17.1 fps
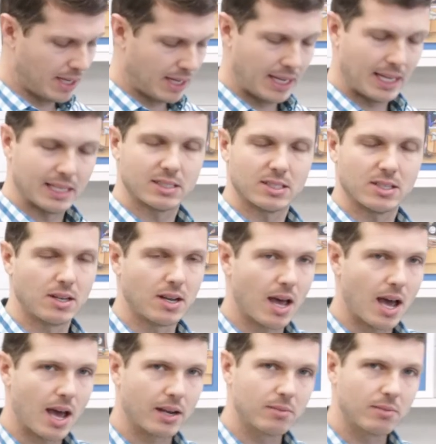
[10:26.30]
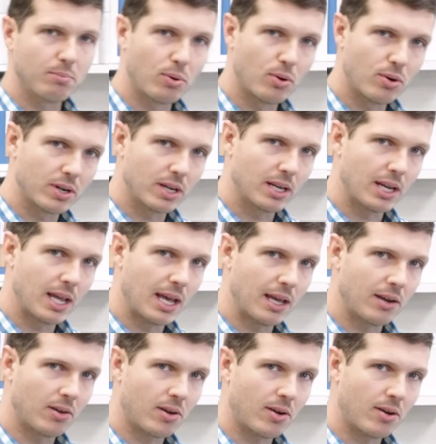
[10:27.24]
It's not important
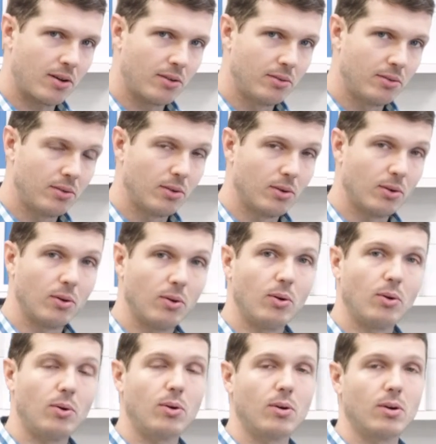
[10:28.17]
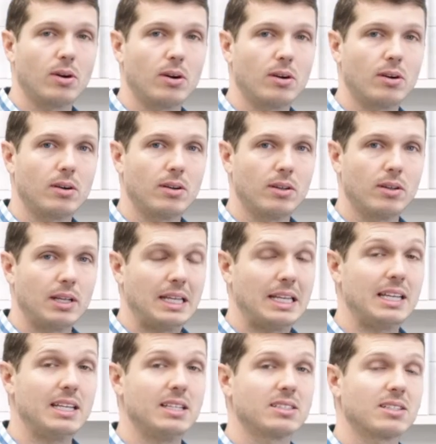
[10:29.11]
at all, or
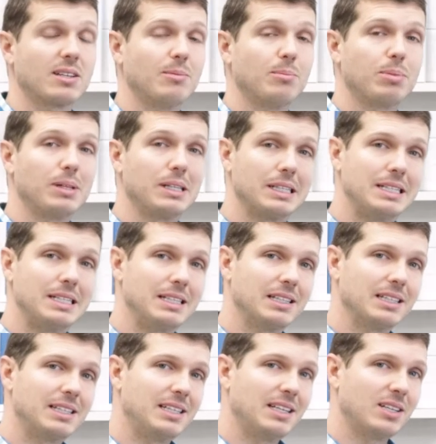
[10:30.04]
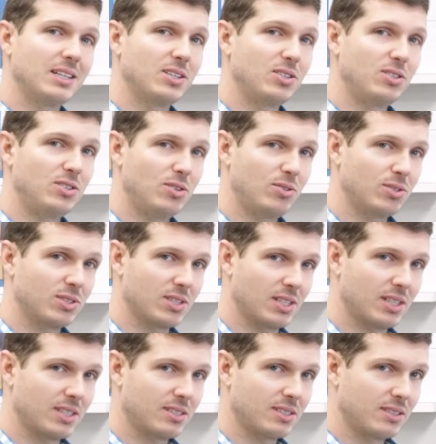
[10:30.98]
it's completely
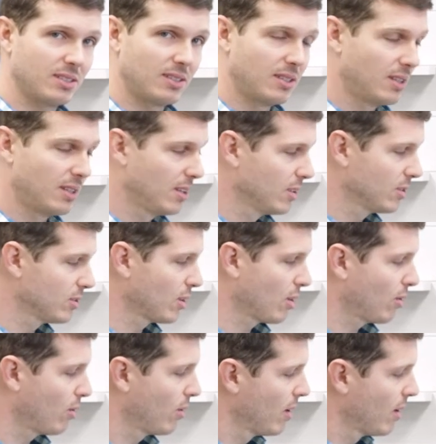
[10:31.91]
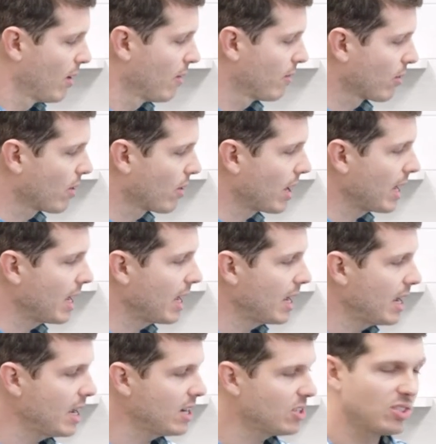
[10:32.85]
useless. So for
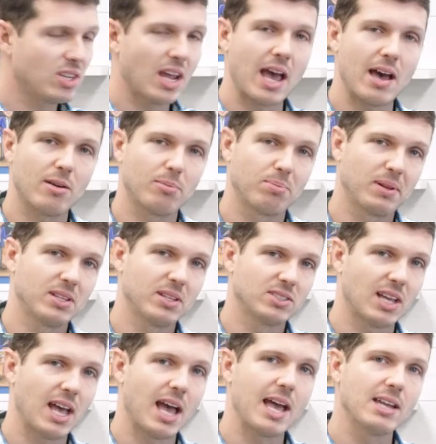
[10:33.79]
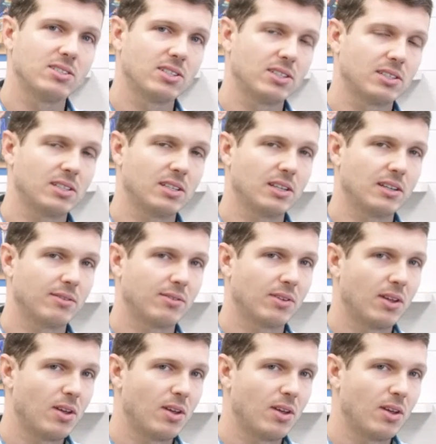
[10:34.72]
each how plus adjective,